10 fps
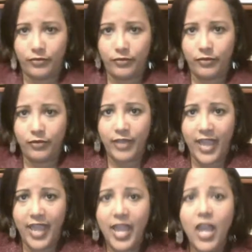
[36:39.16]

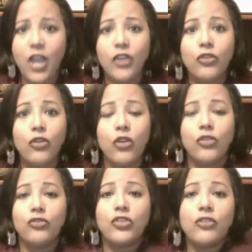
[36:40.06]
Okay.
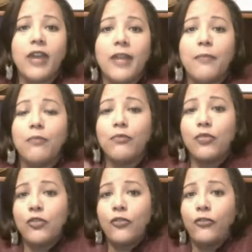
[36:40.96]
You still got to
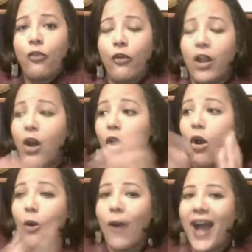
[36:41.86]
move forward.
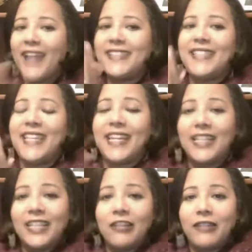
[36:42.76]
Oh, I see
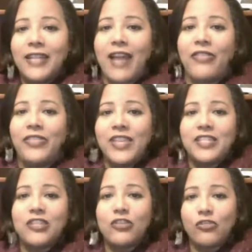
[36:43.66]
clearly now.
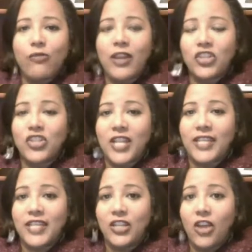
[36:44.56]
This is the direction I
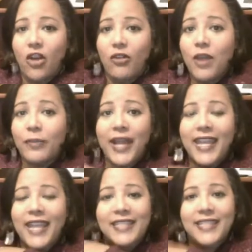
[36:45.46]
need to go, but I
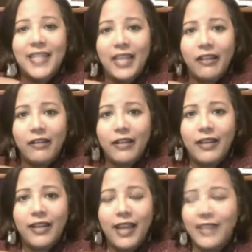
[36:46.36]
can't sit here
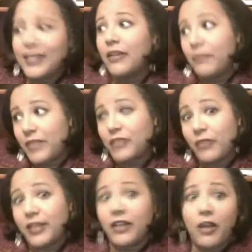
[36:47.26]
and say, yep, that's where
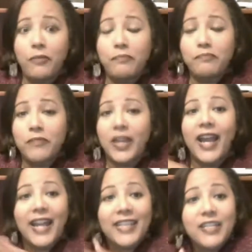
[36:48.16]
I need to go.
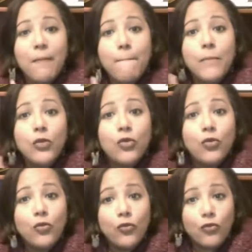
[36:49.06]
I need to
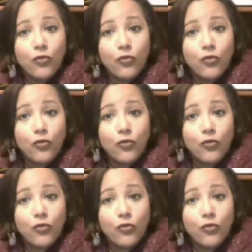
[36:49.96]
move.